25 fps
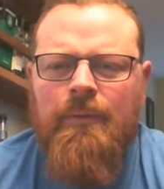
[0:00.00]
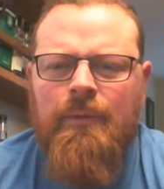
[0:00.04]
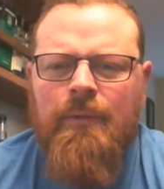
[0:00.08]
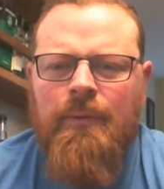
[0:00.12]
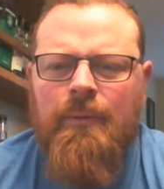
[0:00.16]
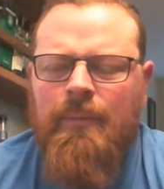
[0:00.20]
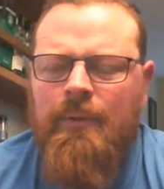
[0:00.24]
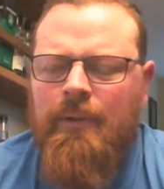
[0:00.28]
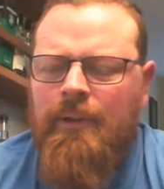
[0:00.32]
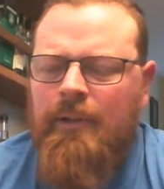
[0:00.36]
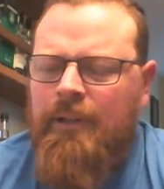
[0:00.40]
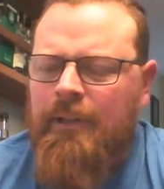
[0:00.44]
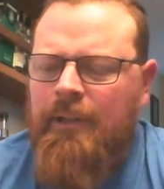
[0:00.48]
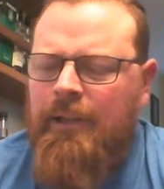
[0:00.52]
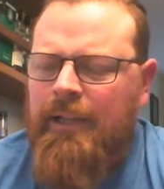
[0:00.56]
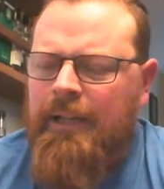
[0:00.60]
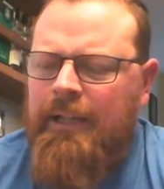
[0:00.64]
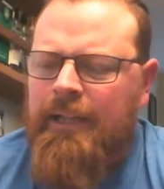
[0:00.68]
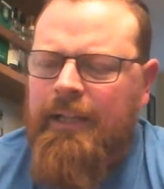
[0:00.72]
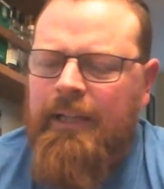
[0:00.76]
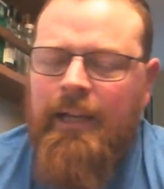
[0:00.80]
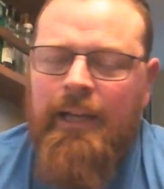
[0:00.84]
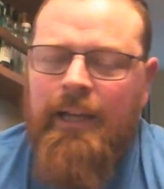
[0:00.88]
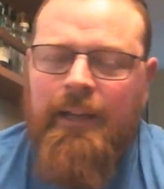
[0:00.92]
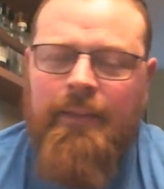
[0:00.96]

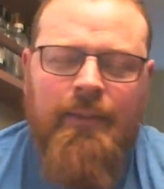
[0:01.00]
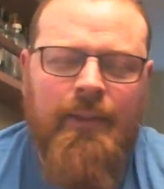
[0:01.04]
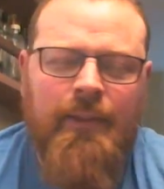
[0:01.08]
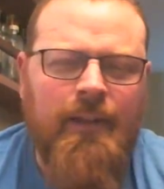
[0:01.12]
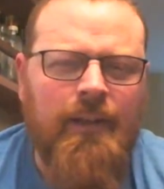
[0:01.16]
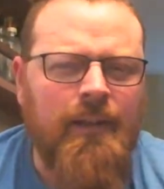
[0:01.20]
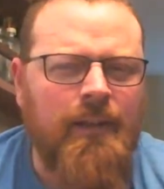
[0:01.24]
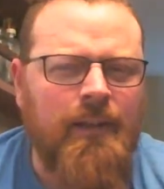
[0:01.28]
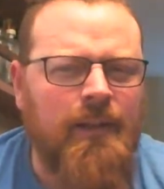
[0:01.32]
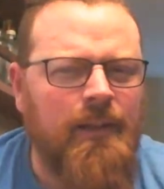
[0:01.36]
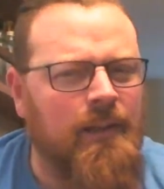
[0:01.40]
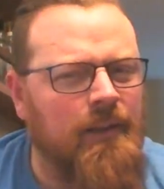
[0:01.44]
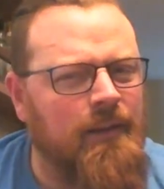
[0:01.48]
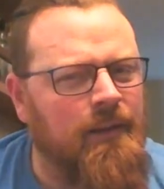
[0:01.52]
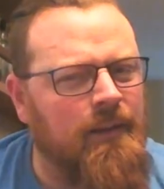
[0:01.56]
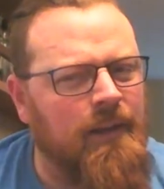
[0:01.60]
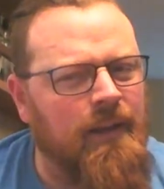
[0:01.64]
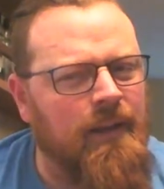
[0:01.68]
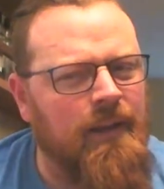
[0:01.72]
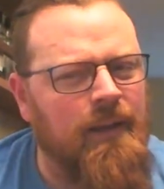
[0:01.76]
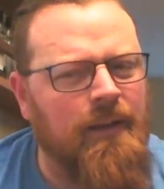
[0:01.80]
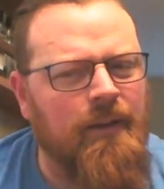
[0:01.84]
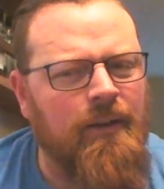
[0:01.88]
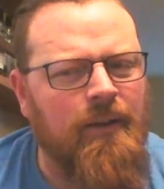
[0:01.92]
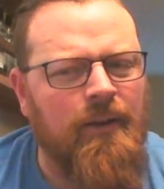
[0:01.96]
Bricklady? I think
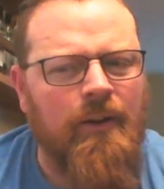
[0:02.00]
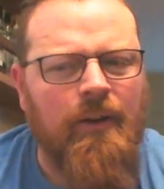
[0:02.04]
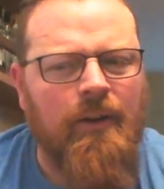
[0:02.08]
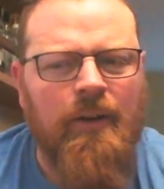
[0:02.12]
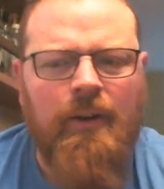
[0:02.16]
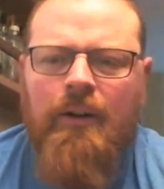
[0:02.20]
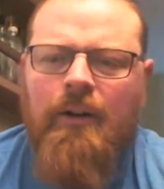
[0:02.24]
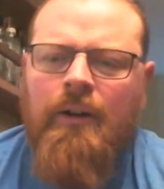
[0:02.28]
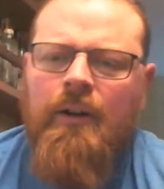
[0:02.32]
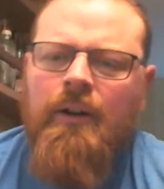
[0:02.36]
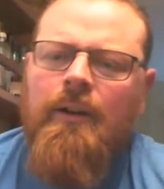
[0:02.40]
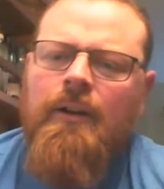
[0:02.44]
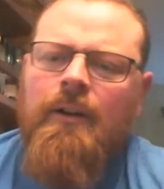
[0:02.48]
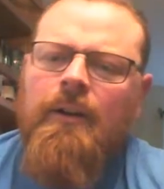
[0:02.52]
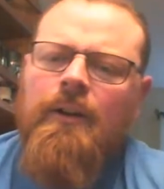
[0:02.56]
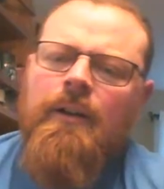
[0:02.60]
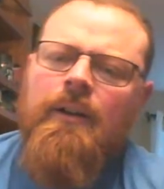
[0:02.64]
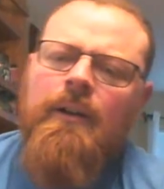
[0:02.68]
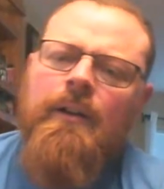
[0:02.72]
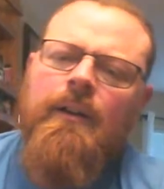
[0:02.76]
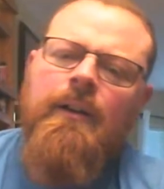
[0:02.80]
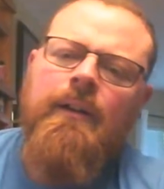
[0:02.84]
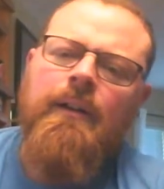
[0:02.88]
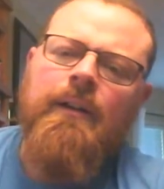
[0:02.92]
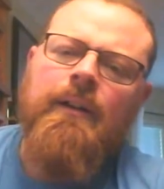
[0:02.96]
they
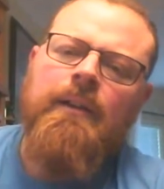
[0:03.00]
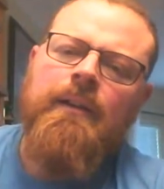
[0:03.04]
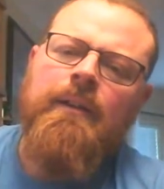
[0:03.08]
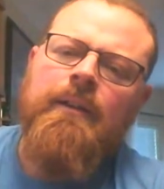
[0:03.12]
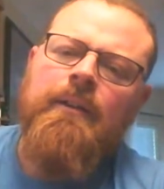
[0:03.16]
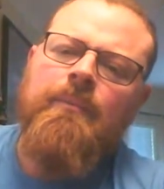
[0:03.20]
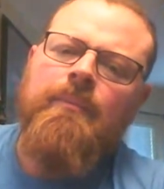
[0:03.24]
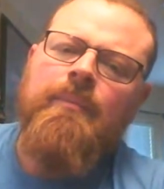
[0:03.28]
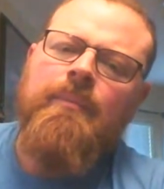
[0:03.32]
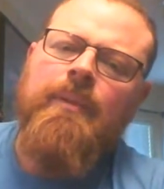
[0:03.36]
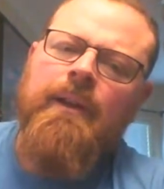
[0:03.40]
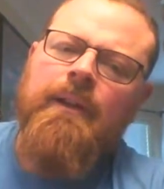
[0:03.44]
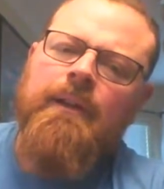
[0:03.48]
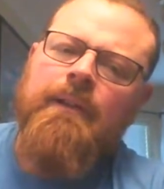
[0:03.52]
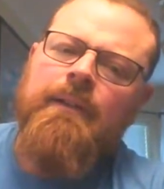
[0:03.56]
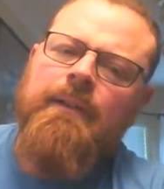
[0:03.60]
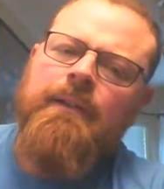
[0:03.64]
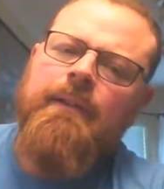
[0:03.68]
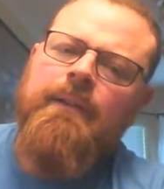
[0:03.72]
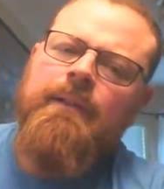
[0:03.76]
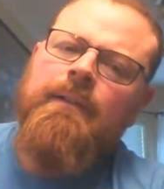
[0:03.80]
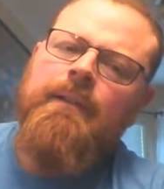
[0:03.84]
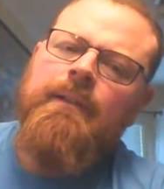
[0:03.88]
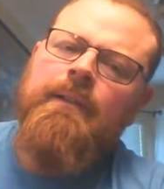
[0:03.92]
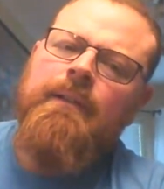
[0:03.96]
are
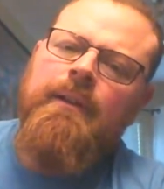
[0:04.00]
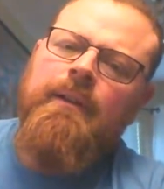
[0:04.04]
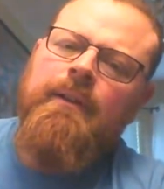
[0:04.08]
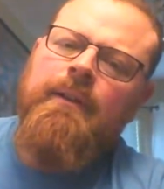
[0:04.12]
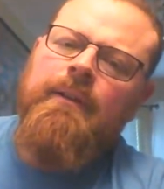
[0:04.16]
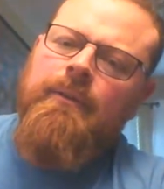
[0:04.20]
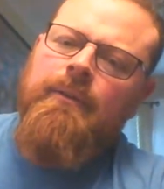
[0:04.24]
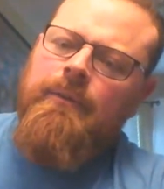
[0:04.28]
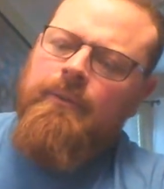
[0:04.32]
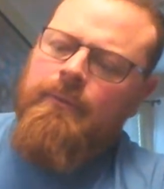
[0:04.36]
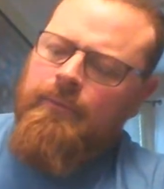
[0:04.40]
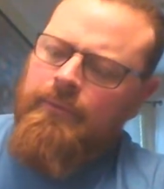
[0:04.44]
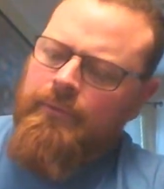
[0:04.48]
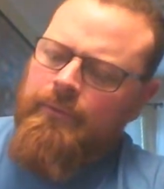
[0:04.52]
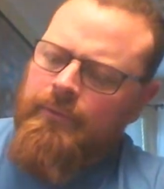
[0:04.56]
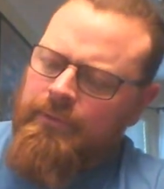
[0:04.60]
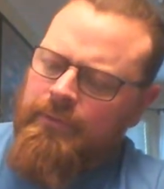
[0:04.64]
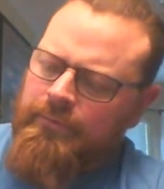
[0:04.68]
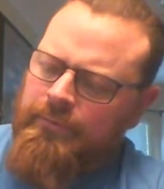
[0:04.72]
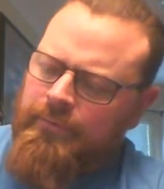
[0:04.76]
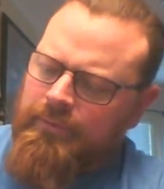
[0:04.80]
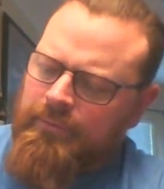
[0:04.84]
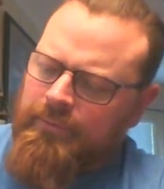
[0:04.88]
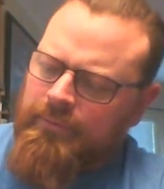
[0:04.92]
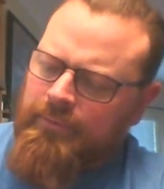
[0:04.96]
independently owned,
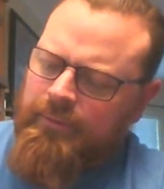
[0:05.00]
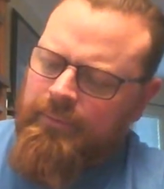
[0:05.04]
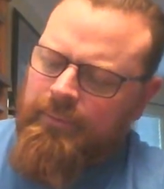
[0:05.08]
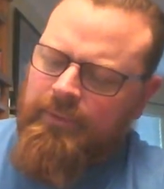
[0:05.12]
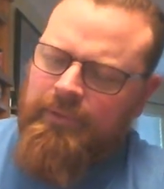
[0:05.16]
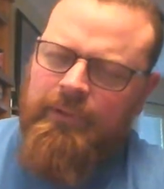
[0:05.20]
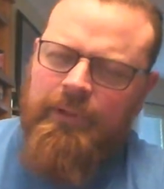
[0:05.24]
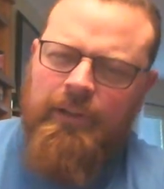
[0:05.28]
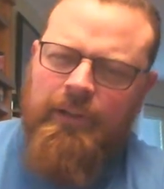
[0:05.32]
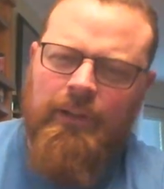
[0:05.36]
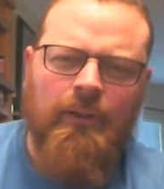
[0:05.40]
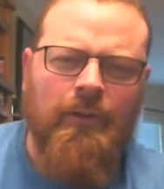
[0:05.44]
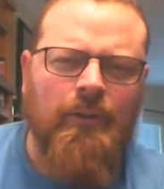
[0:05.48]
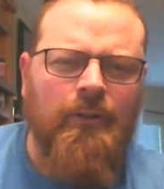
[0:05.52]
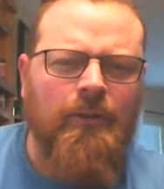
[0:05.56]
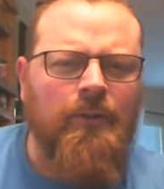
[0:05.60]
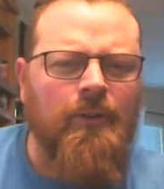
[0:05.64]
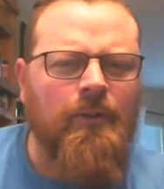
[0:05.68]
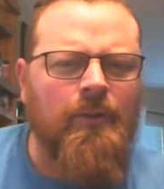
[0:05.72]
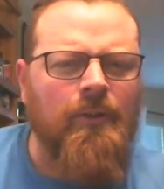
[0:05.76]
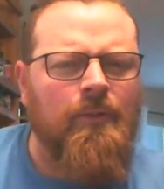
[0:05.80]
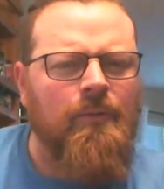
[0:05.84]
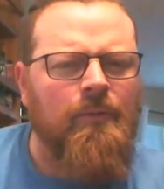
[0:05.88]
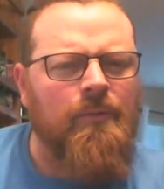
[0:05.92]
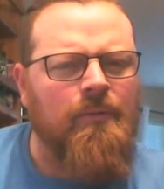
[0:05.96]
if I'm not mistaken. Or
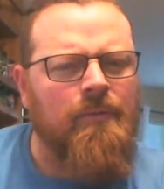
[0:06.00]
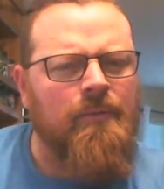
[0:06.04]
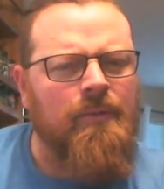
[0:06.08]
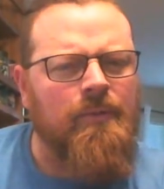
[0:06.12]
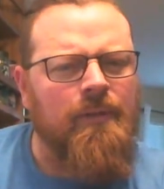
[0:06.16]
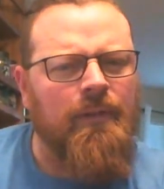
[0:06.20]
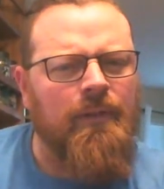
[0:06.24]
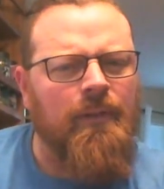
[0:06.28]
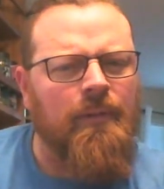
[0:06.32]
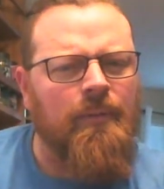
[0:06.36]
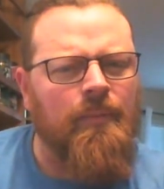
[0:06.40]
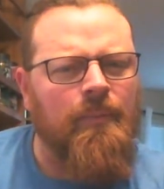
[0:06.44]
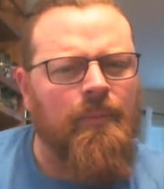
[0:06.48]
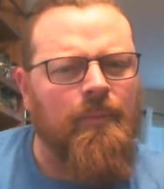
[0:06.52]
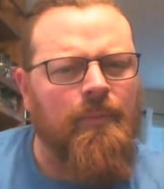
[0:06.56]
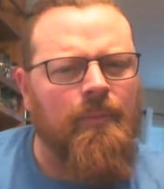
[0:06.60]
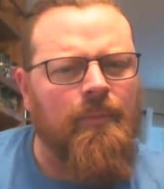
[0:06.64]
no, is it?